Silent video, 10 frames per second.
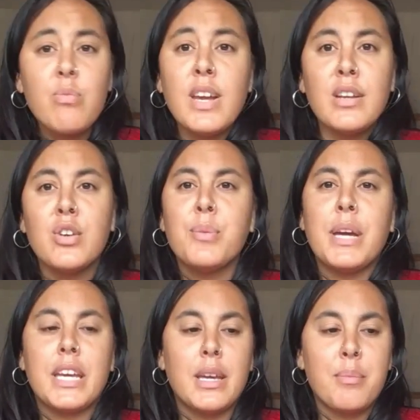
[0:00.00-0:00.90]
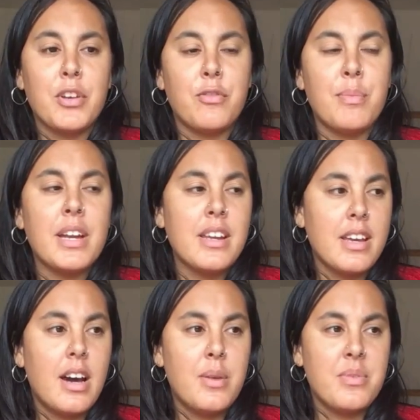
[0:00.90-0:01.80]
and you're making a bit of
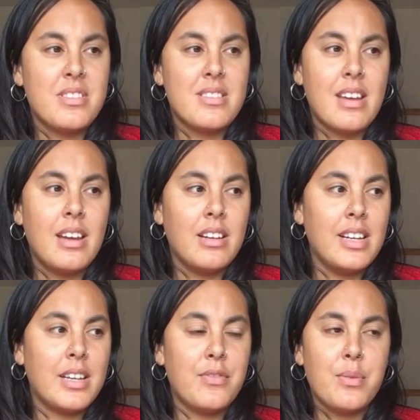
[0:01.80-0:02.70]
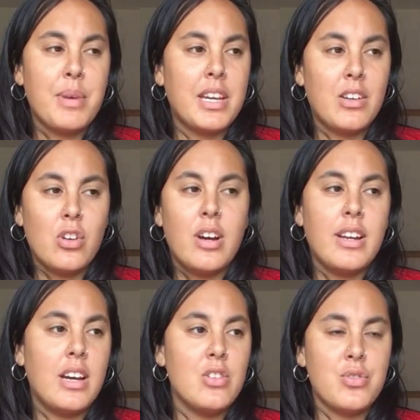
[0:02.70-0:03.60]
money, I would say, like, if you're making
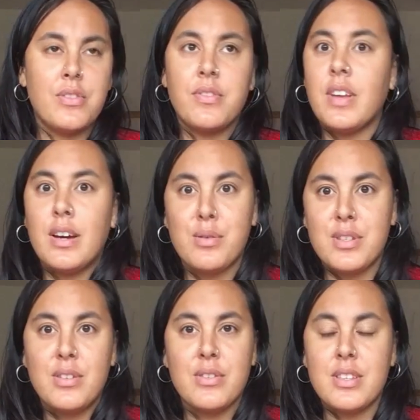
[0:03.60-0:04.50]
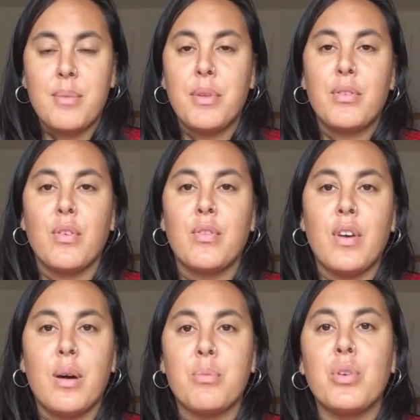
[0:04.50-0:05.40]
900,000 or something for
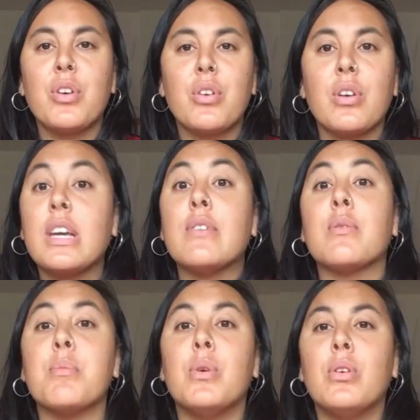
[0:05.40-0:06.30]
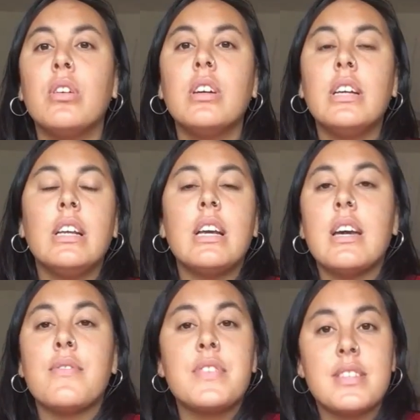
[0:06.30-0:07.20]
farm work, or even more.
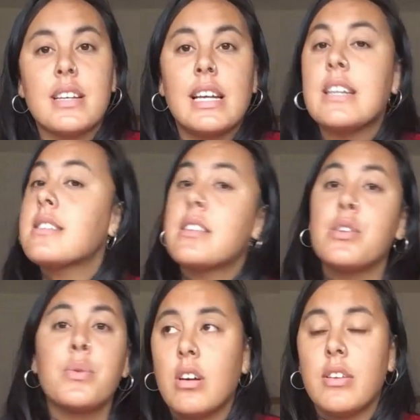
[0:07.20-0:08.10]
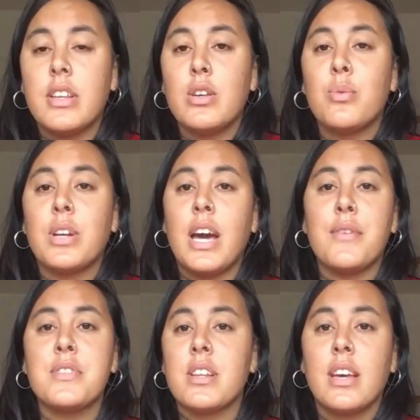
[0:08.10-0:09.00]
If it's less, then you would
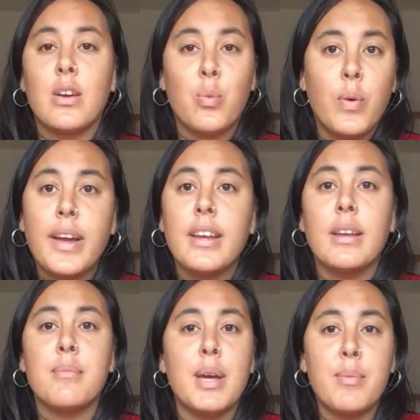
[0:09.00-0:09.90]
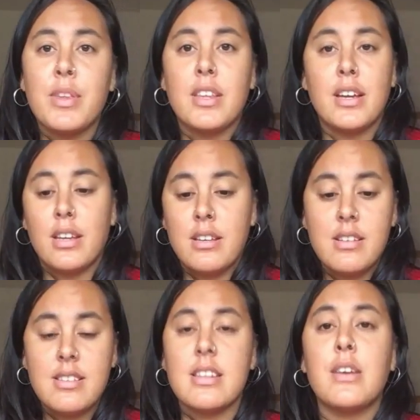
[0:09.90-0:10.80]
have to like wait and maybe like
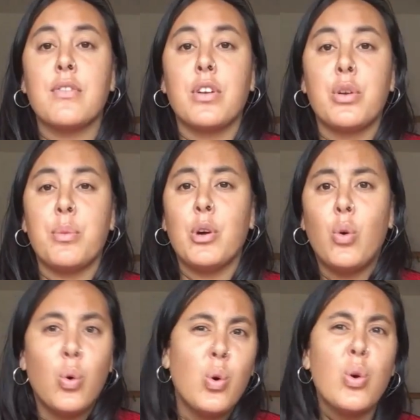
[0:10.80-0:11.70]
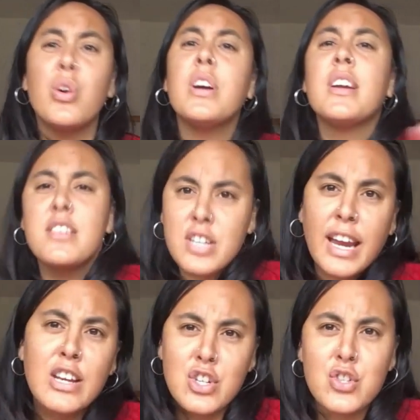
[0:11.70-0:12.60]
stay for a little bit, or
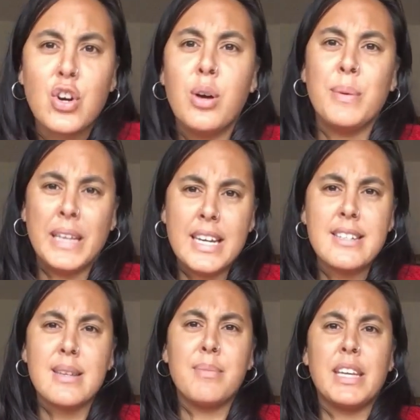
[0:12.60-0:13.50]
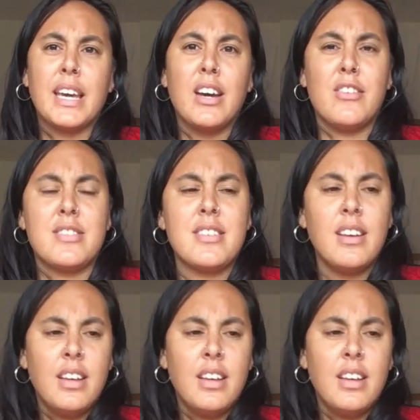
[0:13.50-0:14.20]
change a job and get something else,